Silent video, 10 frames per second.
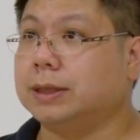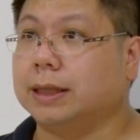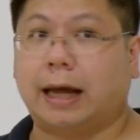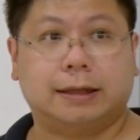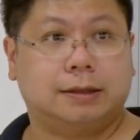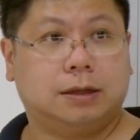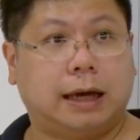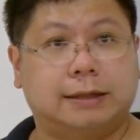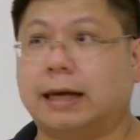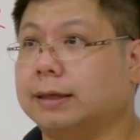select
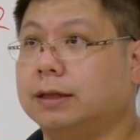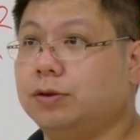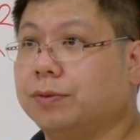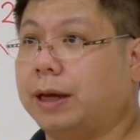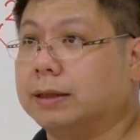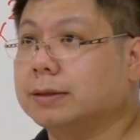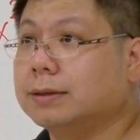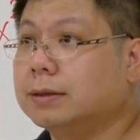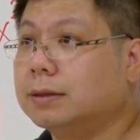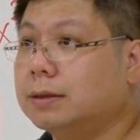exactly two things.
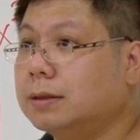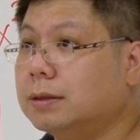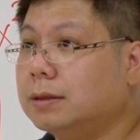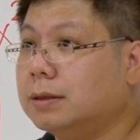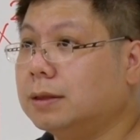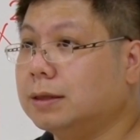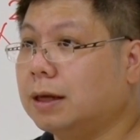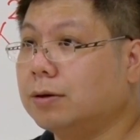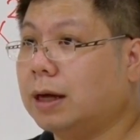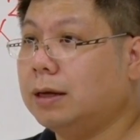Is that
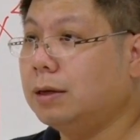okay?